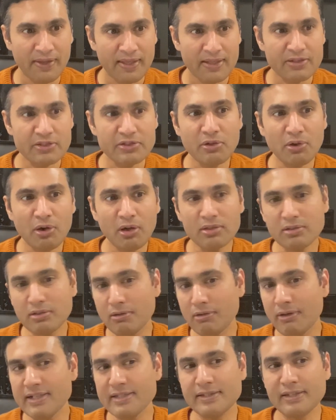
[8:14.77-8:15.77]
these are all
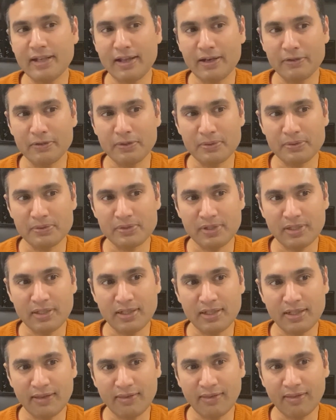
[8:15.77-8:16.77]
great scenarios,
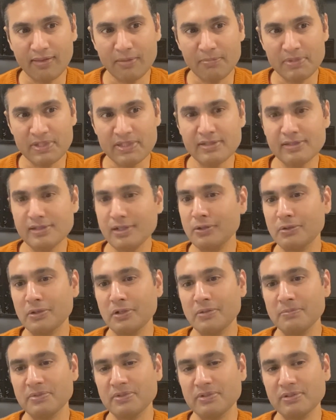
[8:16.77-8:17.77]
and I think the business
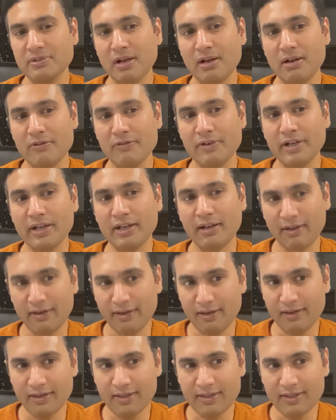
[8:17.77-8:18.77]
outcomes are very
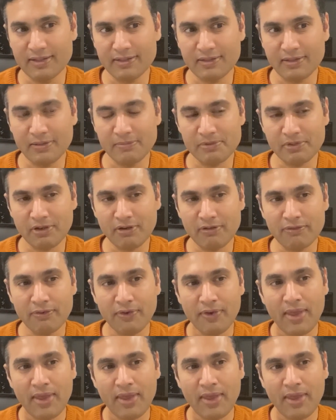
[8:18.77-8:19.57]
clear in terms of